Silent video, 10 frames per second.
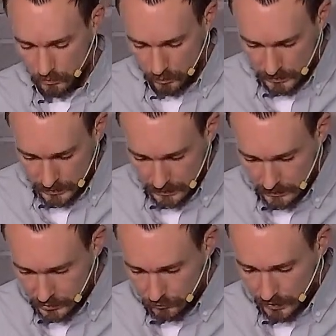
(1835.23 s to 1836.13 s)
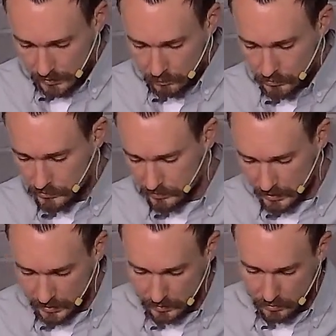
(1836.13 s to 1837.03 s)
One day, this rider will
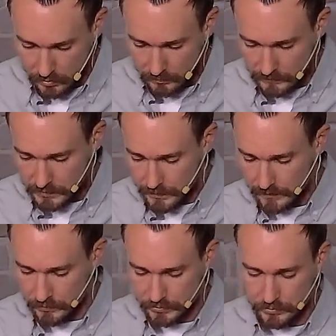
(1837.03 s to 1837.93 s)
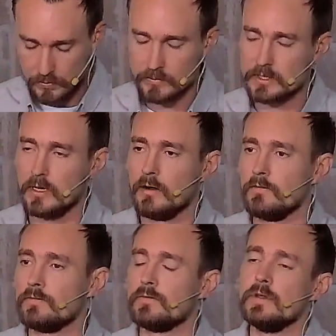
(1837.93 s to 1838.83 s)
unite all of his people to himself,